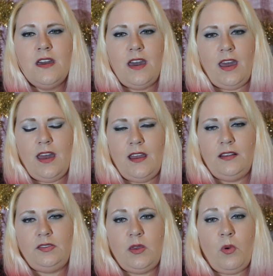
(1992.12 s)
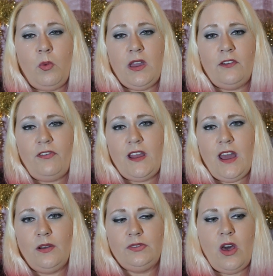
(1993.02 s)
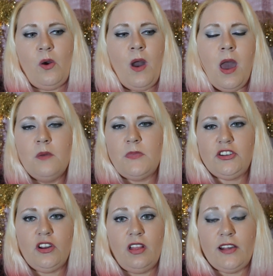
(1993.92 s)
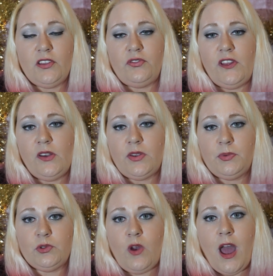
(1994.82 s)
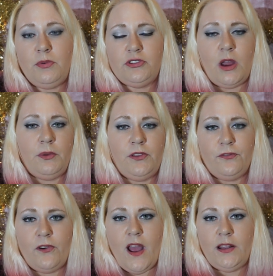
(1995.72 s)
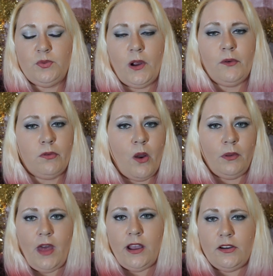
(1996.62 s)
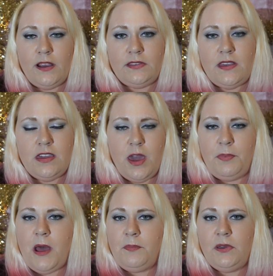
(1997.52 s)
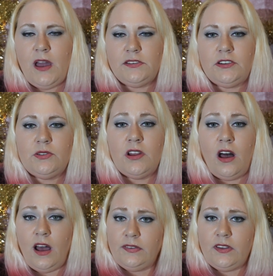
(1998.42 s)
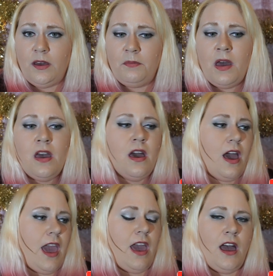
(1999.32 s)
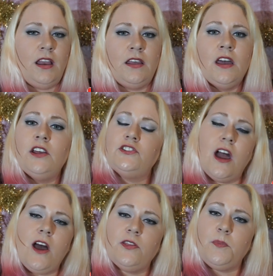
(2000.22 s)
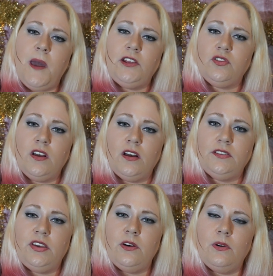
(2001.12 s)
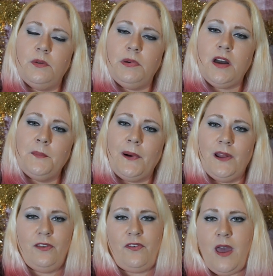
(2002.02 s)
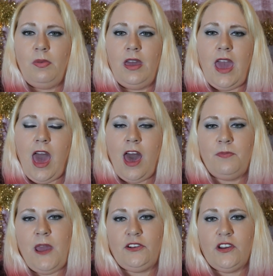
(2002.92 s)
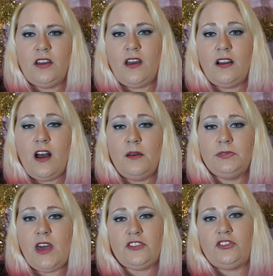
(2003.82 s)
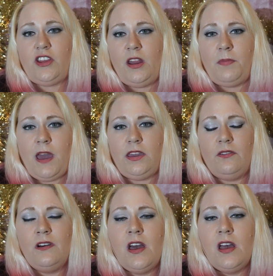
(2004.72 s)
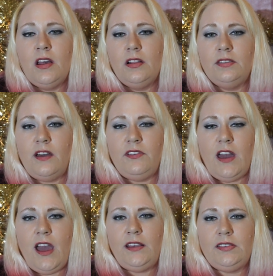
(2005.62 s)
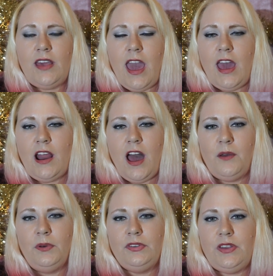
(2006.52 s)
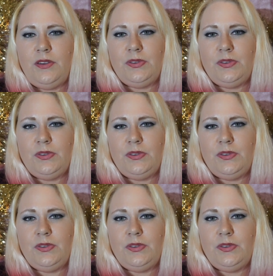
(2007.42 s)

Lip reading: and see what we can find out. So make sure to like this video, subscribe, share with your friends. We're growing like crazy. Keep it up. You guys are doing awesome. And check out the Patreon too and become part of the family at patreon.com/enchantedbayou. Love you guys, and I will see you